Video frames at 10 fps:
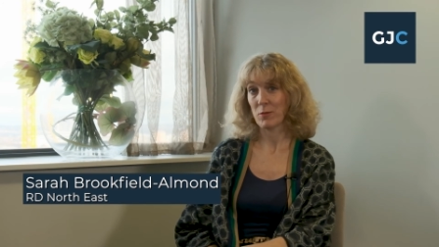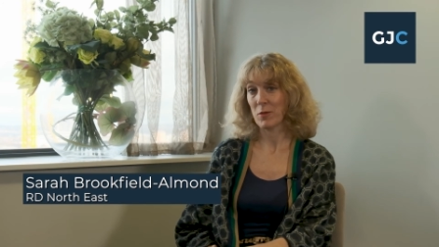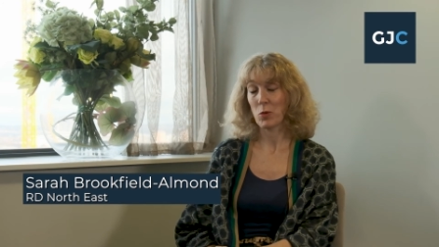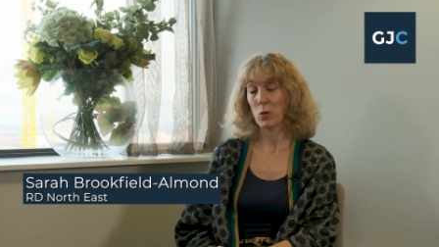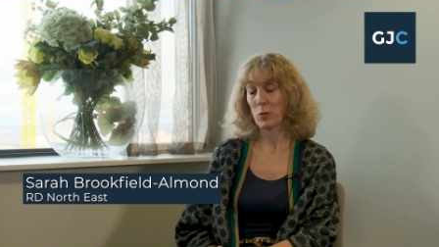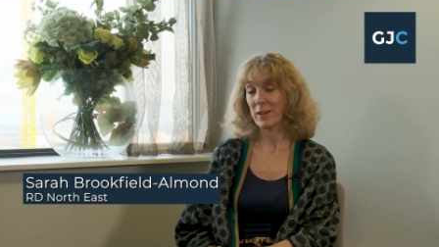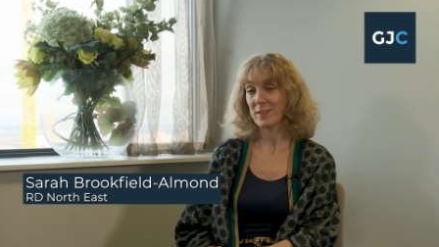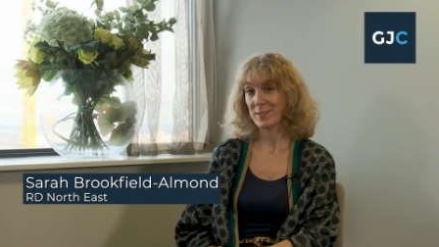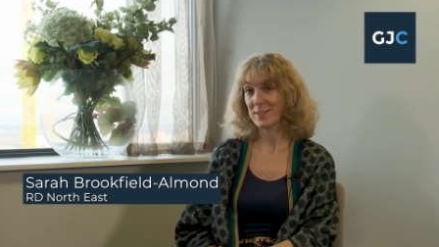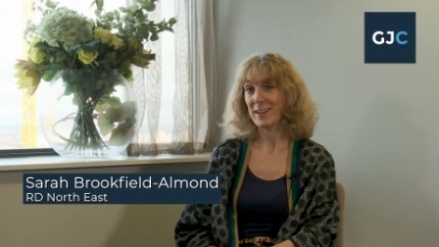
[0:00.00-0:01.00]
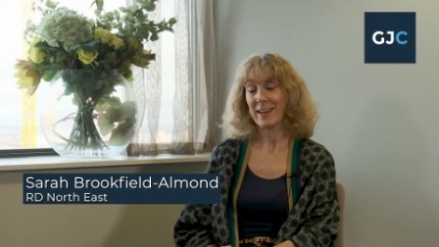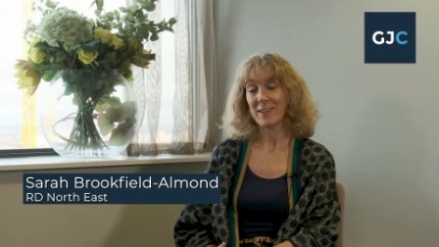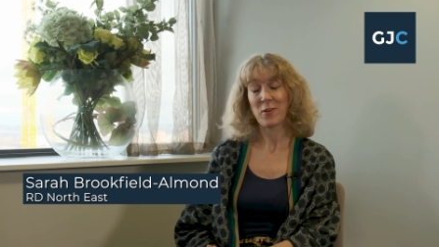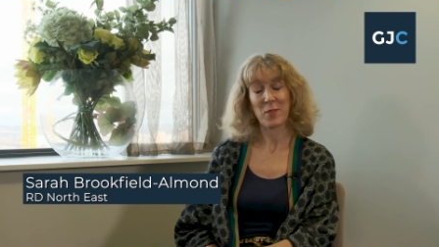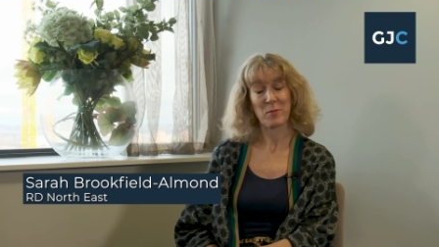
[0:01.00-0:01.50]
Woolworths,
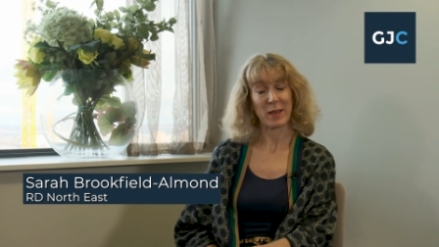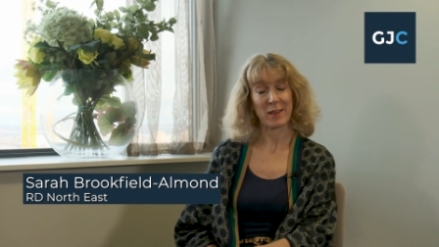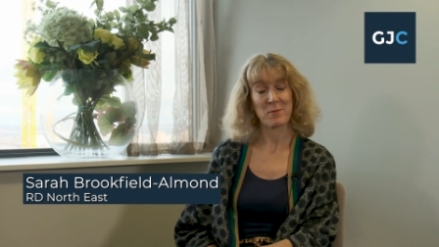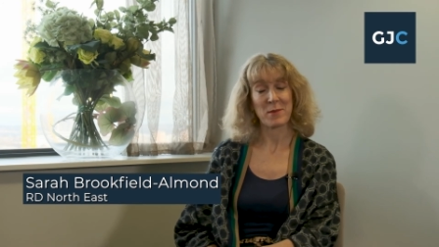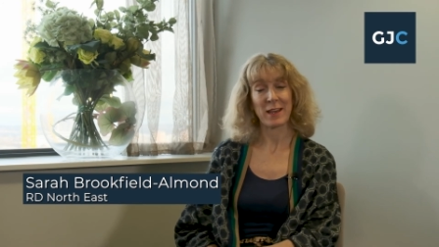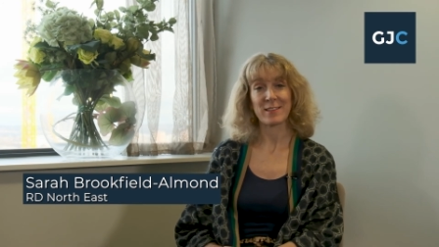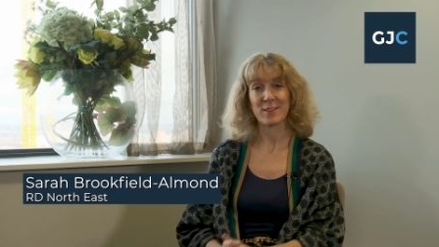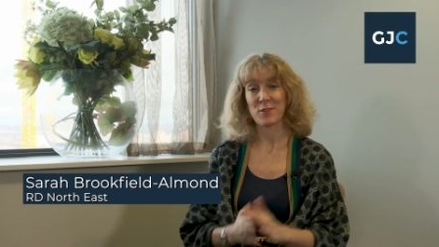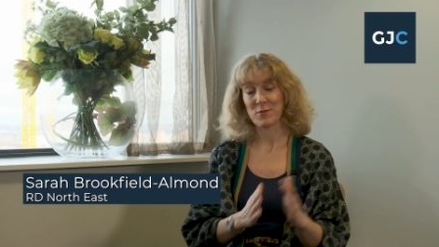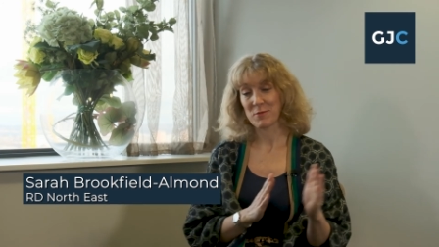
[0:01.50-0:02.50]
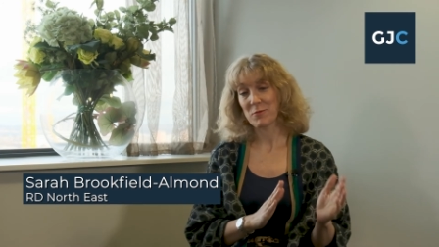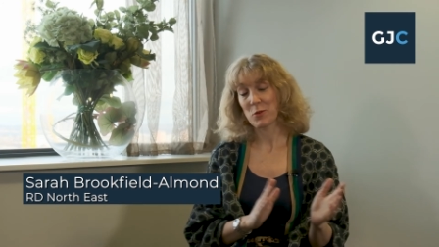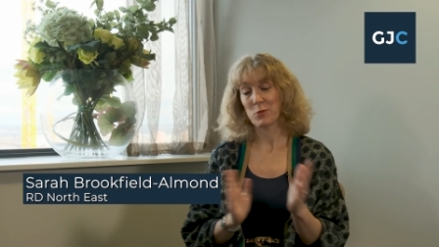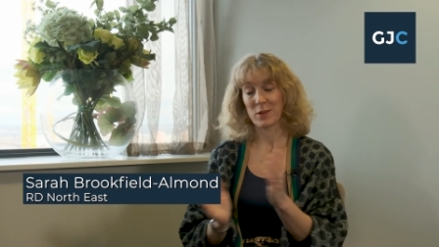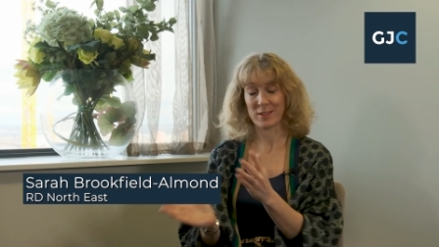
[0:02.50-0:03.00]
not in the pick and mix, so
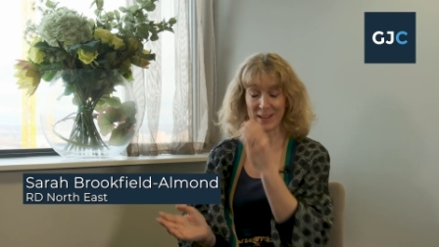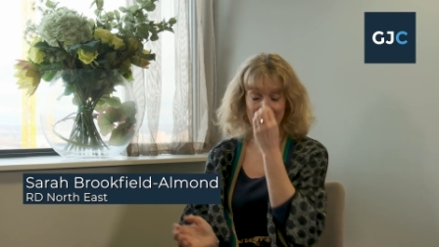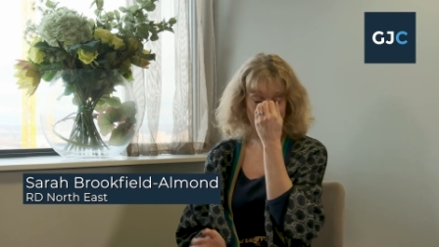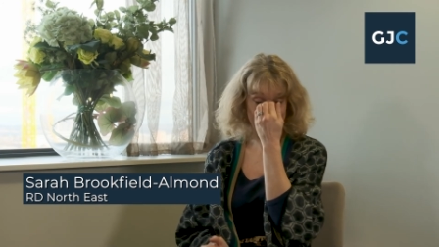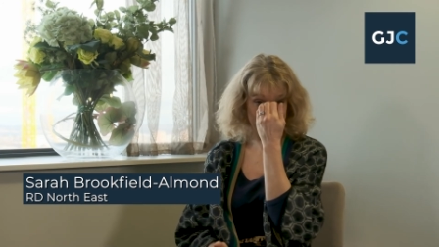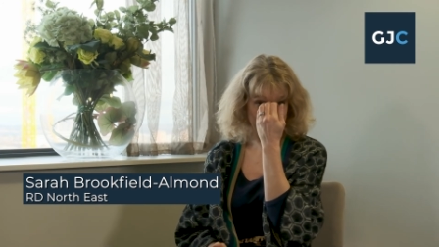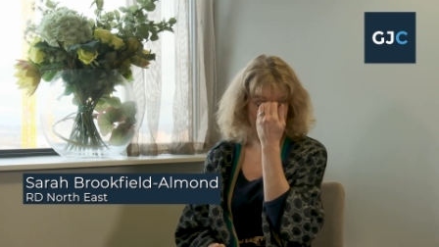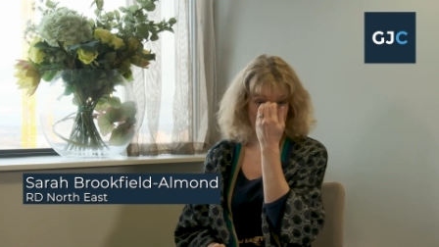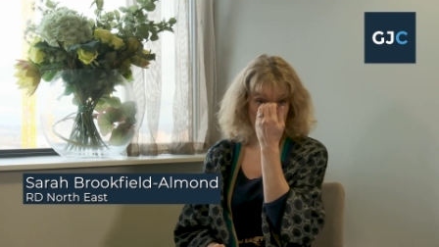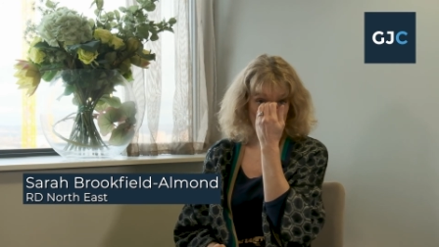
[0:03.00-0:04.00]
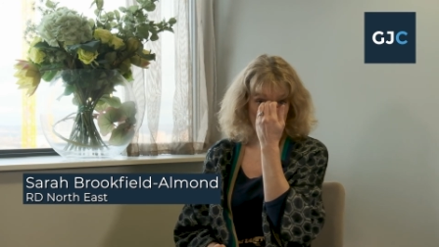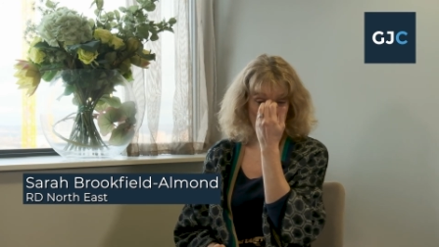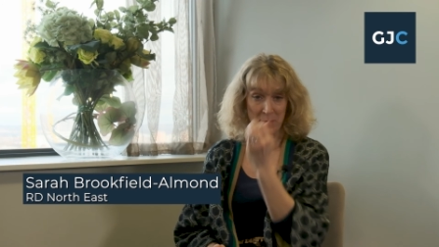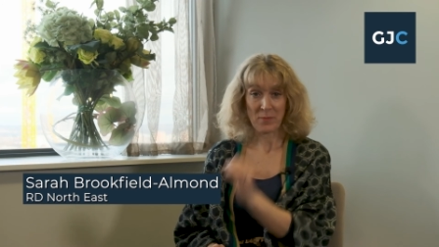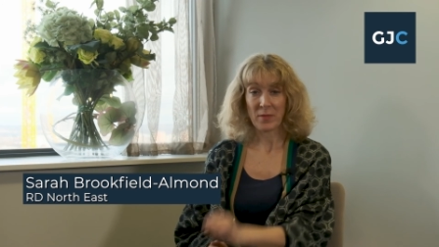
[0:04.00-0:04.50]
Woolworths, Asda,
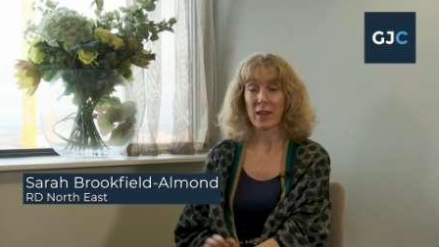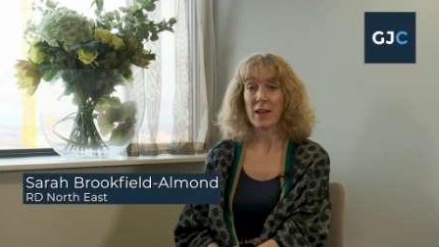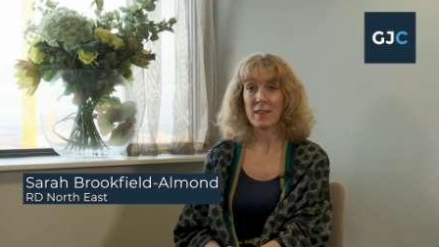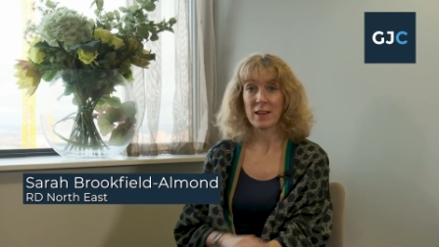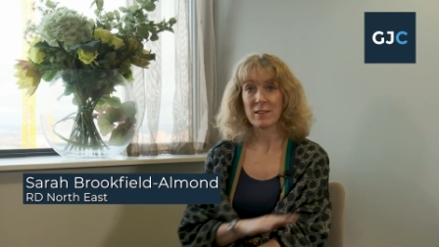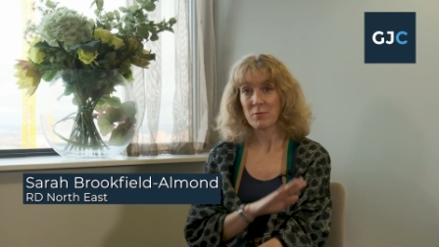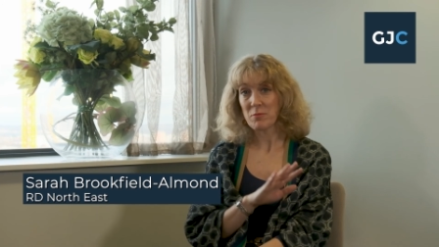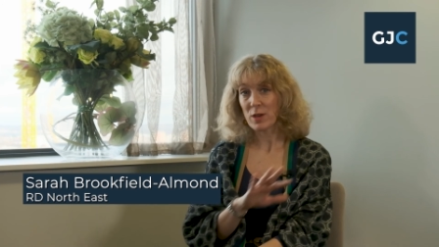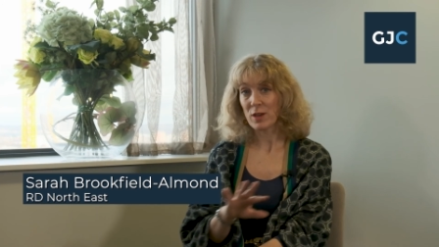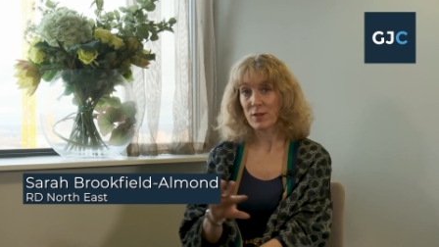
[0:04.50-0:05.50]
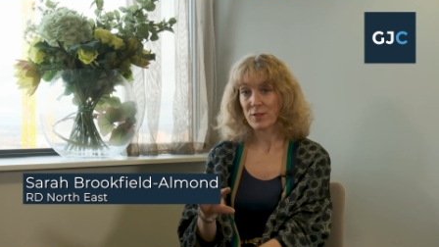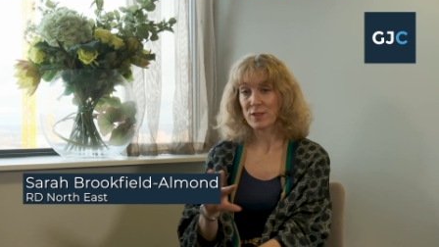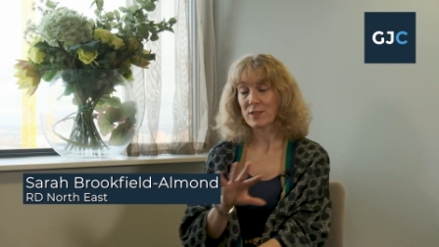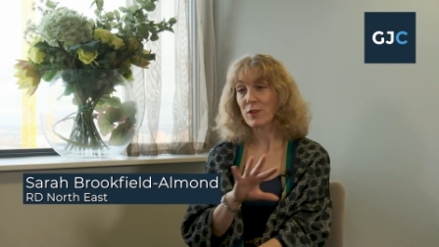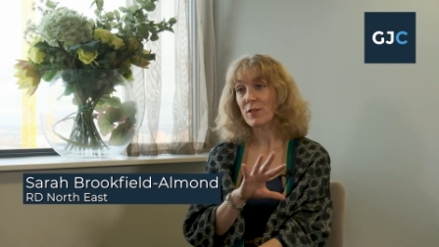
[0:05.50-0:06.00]
and then
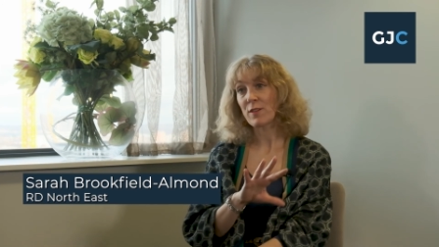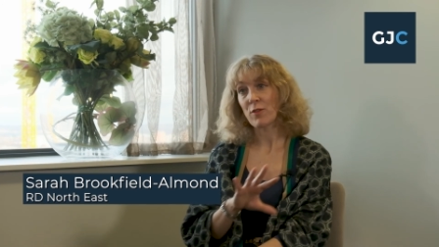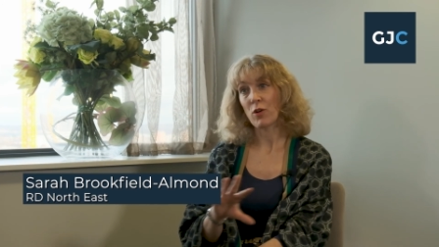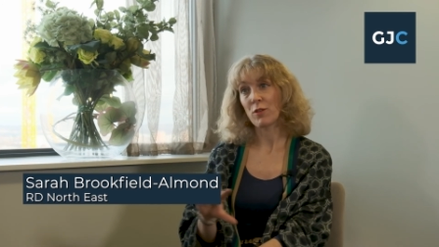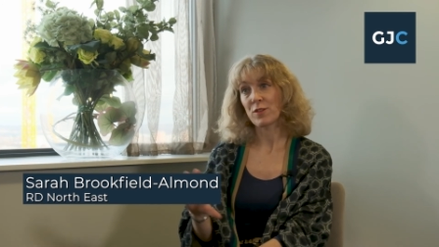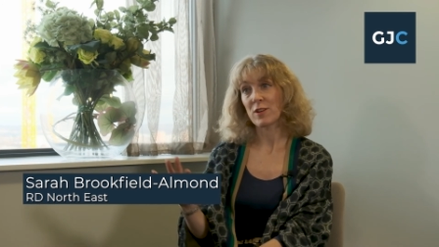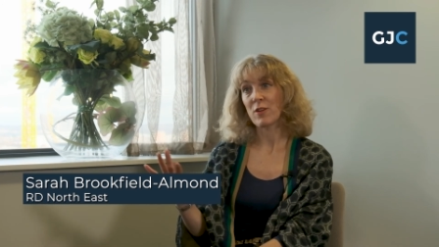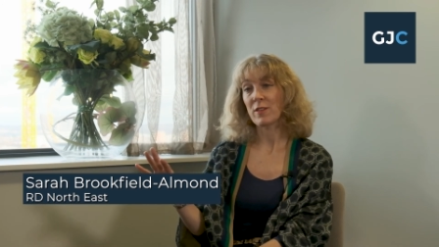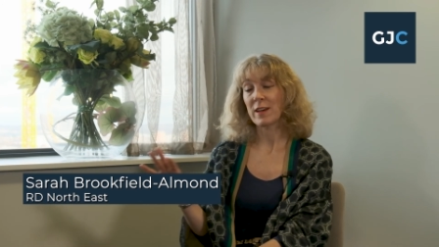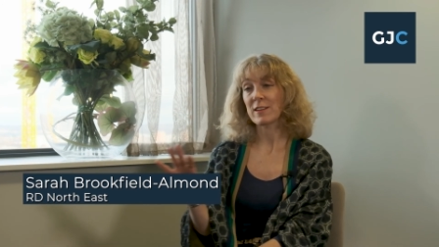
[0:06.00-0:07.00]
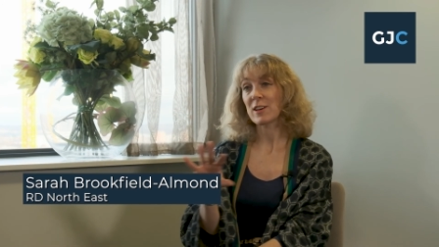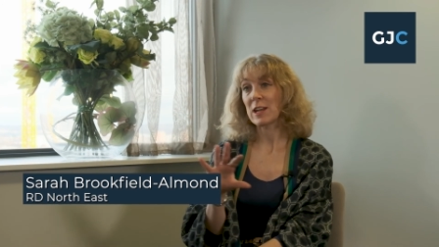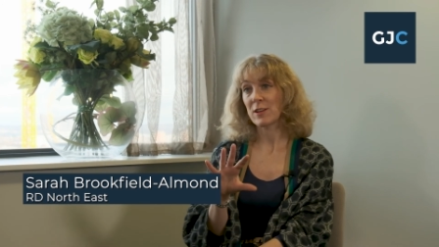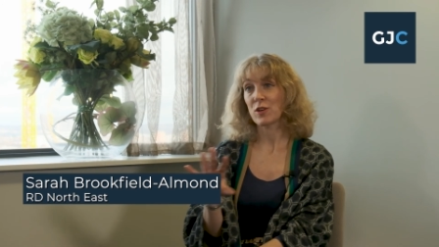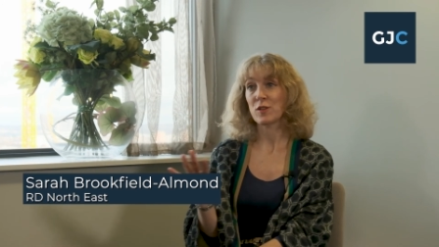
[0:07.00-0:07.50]
evolved along that
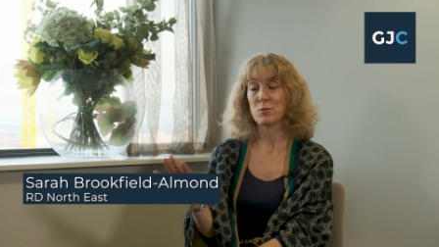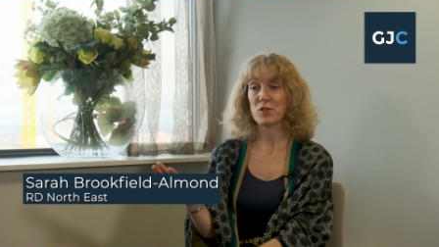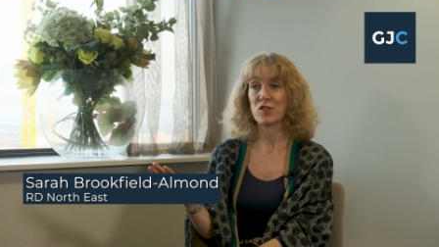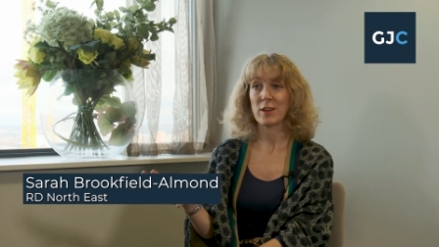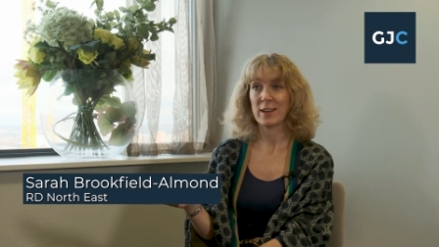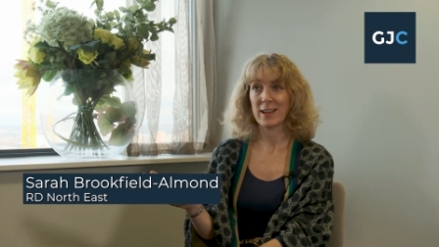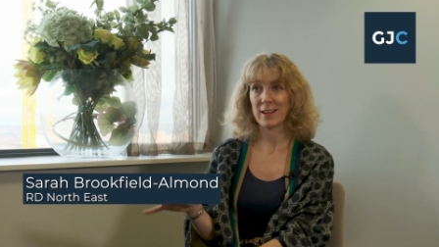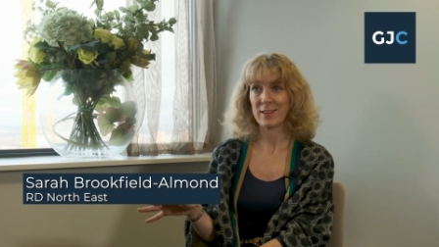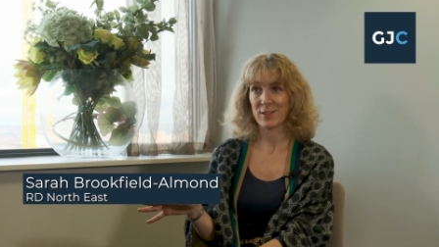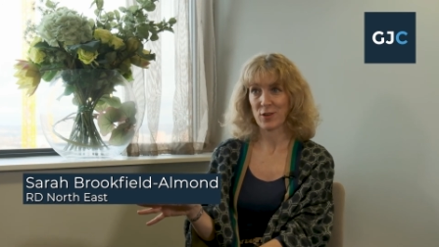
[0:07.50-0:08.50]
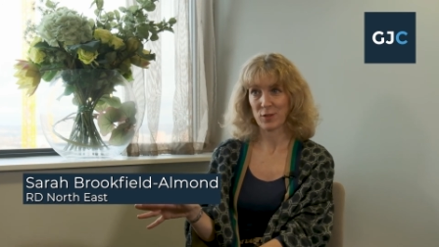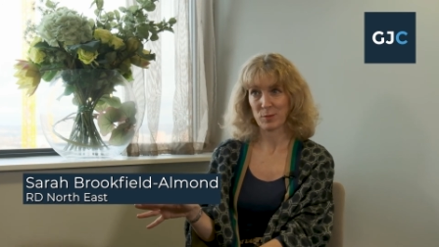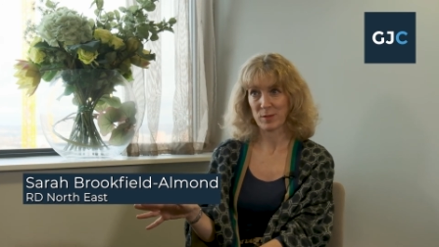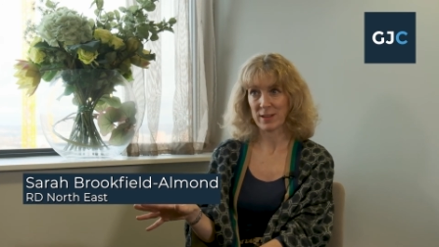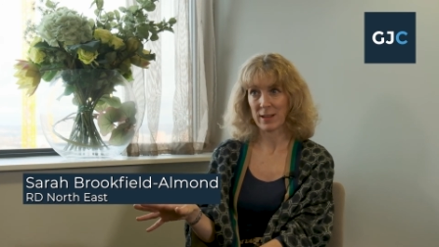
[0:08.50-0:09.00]
kind of customer journey into
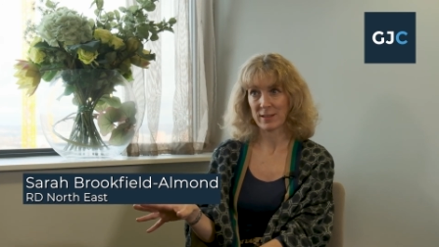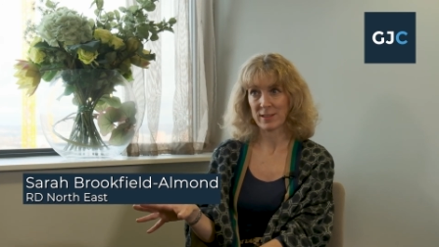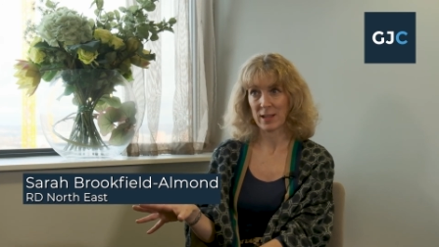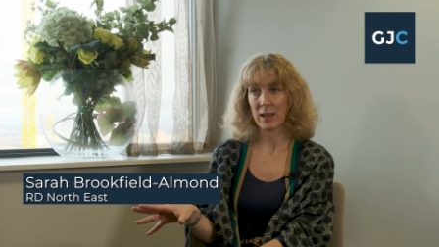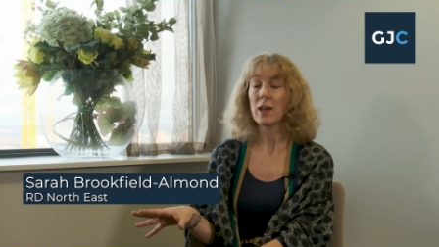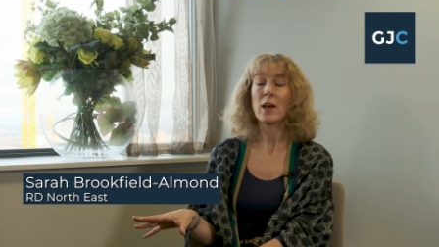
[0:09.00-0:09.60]
hospitality.